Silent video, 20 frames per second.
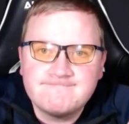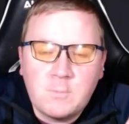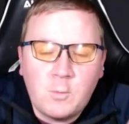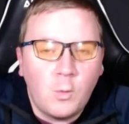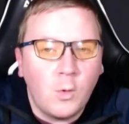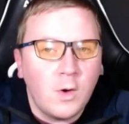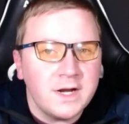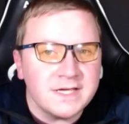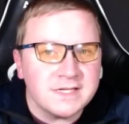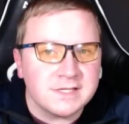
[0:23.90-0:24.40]

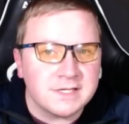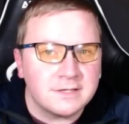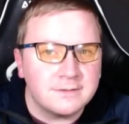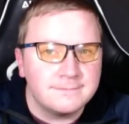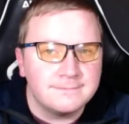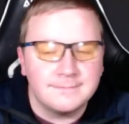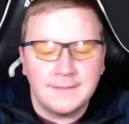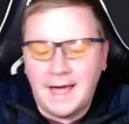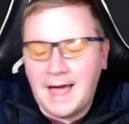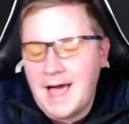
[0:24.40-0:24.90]
What is it?
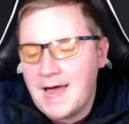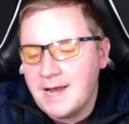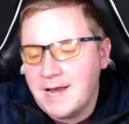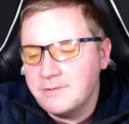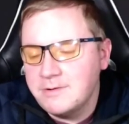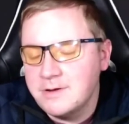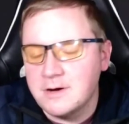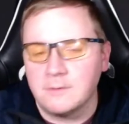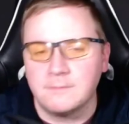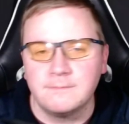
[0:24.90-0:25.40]
I
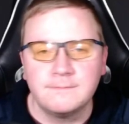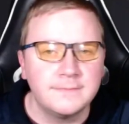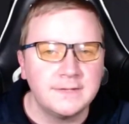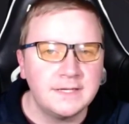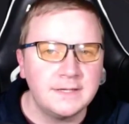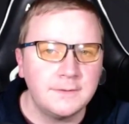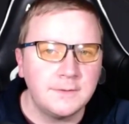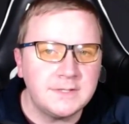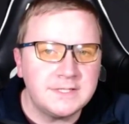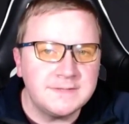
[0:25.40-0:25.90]
don't know.
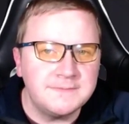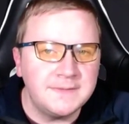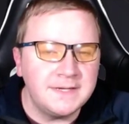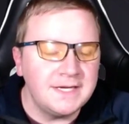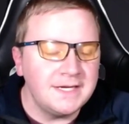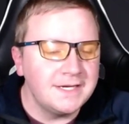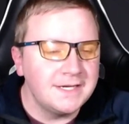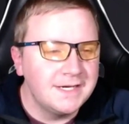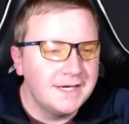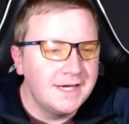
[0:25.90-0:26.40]
It, to
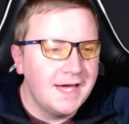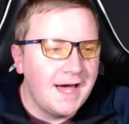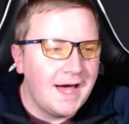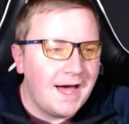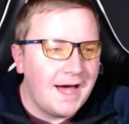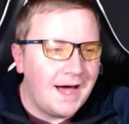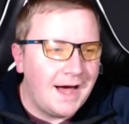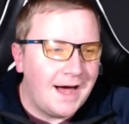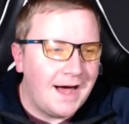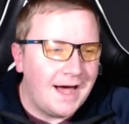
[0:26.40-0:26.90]
me,
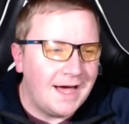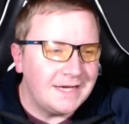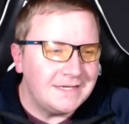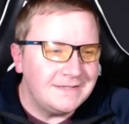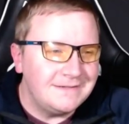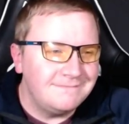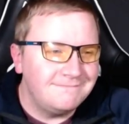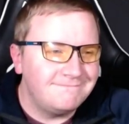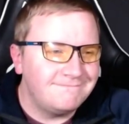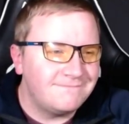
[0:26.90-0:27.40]

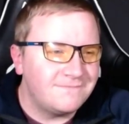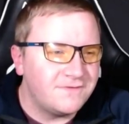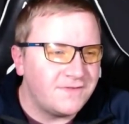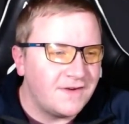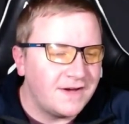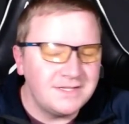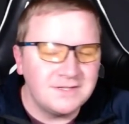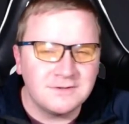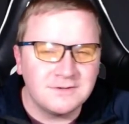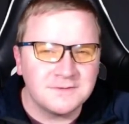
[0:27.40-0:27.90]
I...
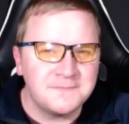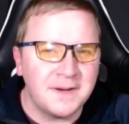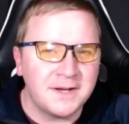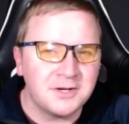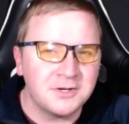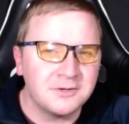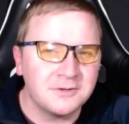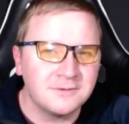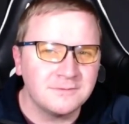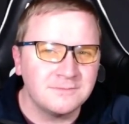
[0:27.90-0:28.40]
find there's
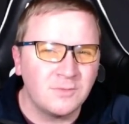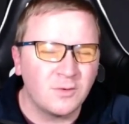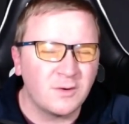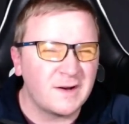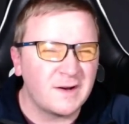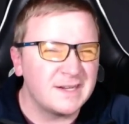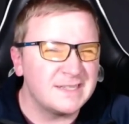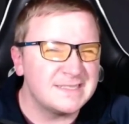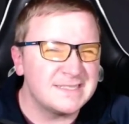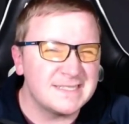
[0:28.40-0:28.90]
better,
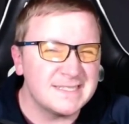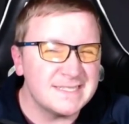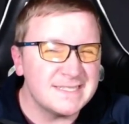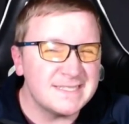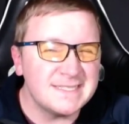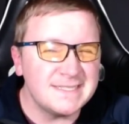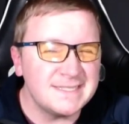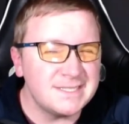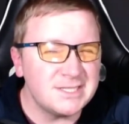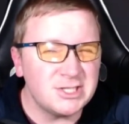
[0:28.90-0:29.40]
more
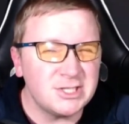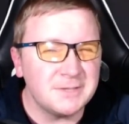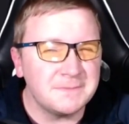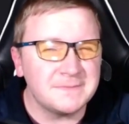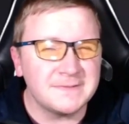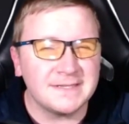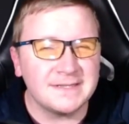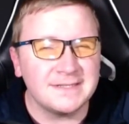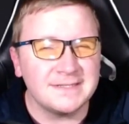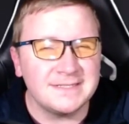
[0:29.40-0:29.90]
consistent
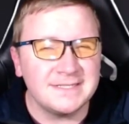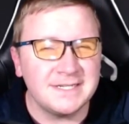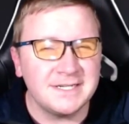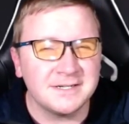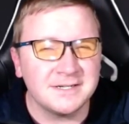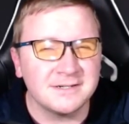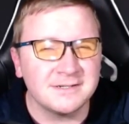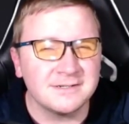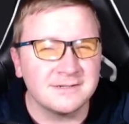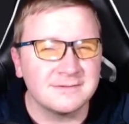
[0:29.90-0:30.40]
ships at the
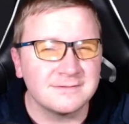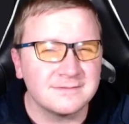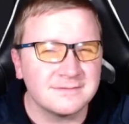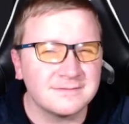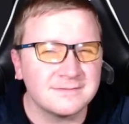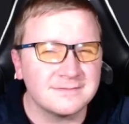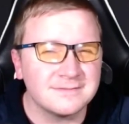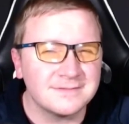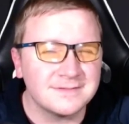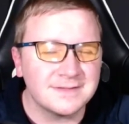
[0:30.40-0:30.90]
tier
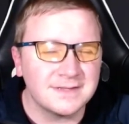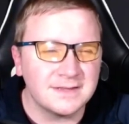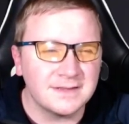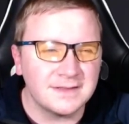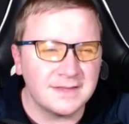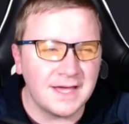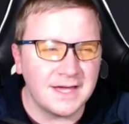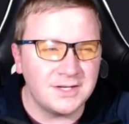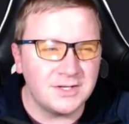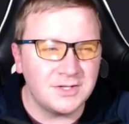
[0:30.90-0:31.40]

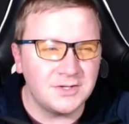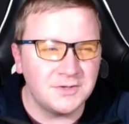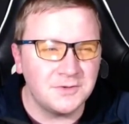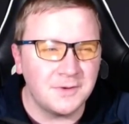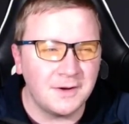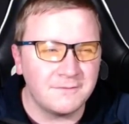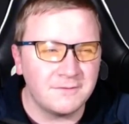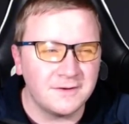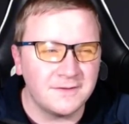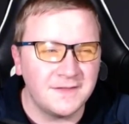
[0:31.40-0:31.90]
that
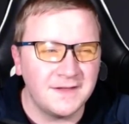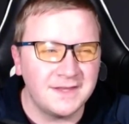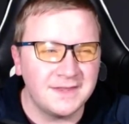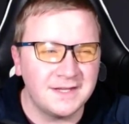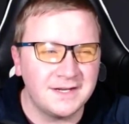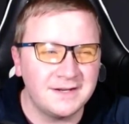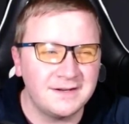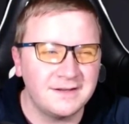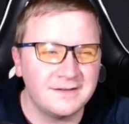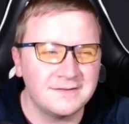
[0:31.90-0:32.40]
do everything
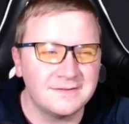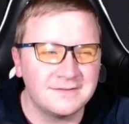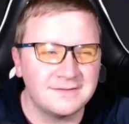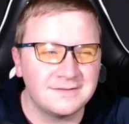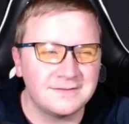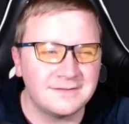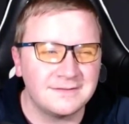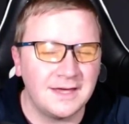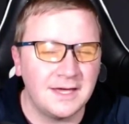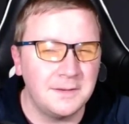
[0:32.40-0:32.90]
that it
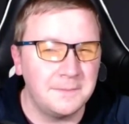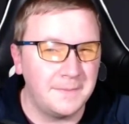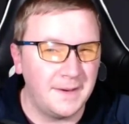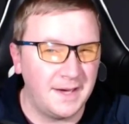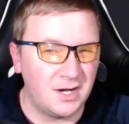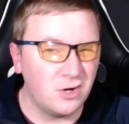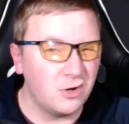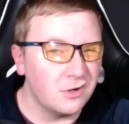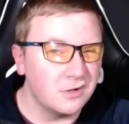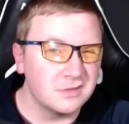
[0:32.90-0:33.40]
does and
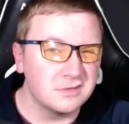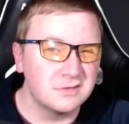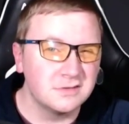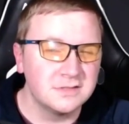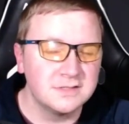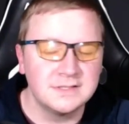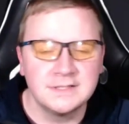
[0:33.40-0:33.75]
better.